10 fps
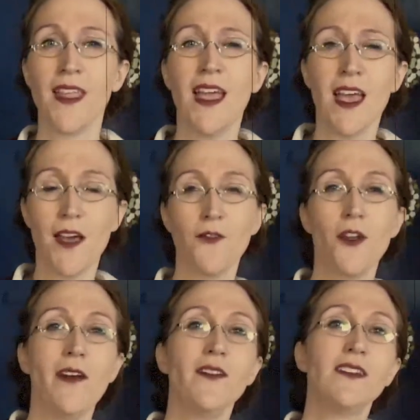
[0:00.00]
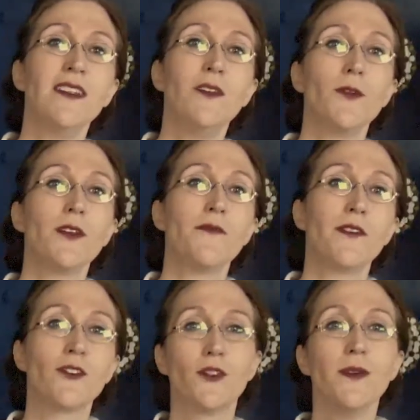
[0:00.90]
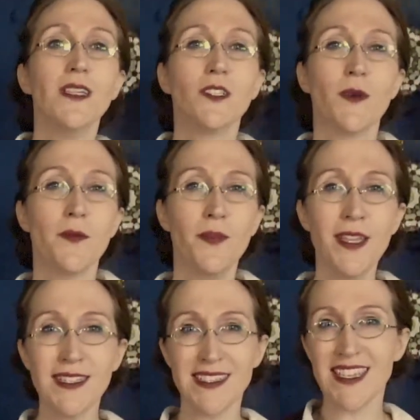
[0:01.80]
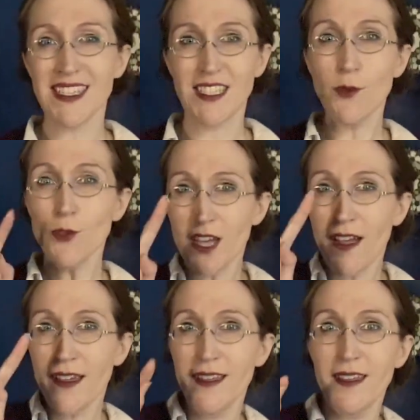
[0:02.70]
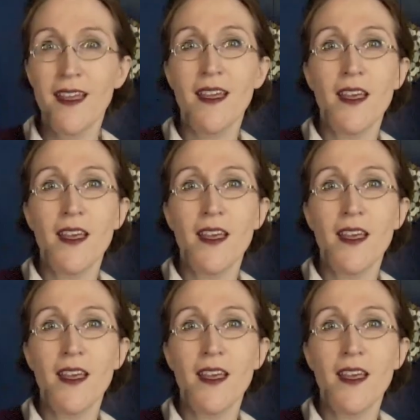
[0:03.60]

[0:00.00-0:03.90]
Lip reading: Have you ever seen one of those quilts where the pieces are so tiny